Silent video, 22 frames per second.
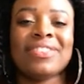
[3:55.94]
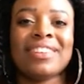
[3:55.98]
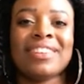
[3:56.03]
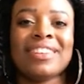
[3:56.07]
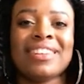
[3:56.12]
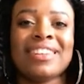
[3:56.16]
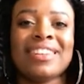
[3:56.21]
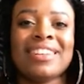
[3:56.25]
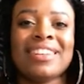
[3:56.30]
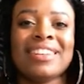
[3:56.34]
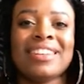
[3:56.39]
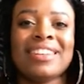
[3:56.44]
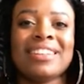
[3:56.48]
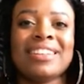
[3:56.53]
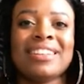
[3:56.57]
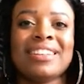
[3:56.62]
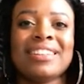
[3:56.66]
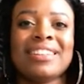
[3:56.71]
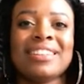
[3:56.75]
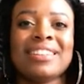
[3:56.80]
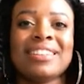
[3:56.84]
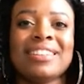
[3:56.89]

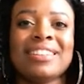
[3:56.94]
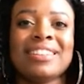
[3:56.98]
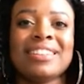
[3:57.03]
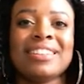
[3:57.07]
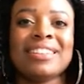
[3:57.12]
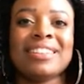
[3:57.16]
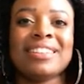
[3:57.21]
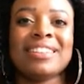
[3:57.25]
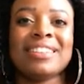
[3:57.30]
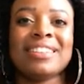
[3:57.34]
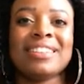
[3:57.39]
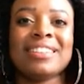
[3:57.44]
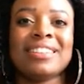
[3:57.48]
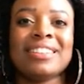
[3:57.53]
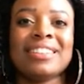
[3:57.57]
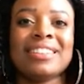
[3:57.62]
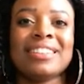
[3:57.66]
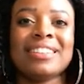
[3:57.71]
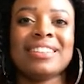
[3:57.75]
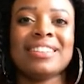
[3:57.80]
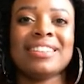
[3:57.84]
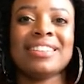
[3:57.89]

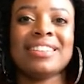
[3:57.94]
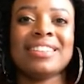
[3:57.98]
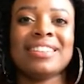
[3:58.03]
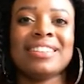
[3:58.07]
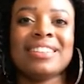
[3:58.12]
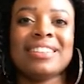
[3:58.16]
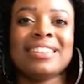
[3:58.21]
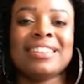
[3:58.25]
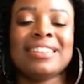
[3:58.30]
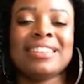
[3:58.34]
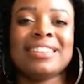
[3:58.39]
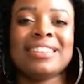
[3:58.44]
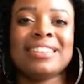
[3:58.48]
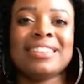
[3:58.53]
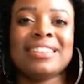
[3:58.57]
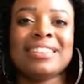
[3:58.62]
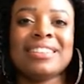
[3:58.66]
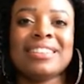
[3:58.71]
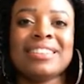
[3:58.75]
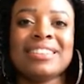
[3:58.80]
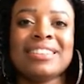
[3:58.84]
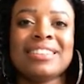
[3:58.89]

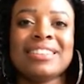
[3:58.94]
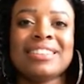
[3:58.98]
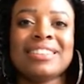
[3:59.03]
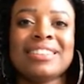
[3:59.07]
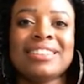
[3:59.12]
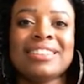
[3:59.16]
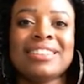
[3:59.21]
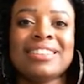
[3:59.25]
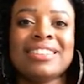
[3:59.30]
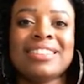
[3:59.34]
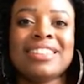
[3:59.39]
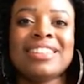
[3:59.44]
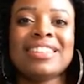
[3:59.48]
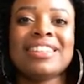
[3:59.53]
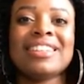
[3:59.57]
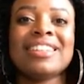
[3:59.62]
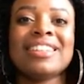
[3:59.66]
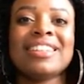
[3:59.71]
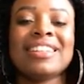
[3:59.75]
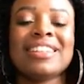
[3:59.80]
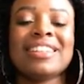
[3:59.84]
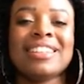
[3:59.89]

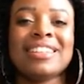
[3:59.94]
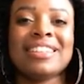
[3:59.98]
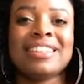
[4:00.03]
The person shown says nothing.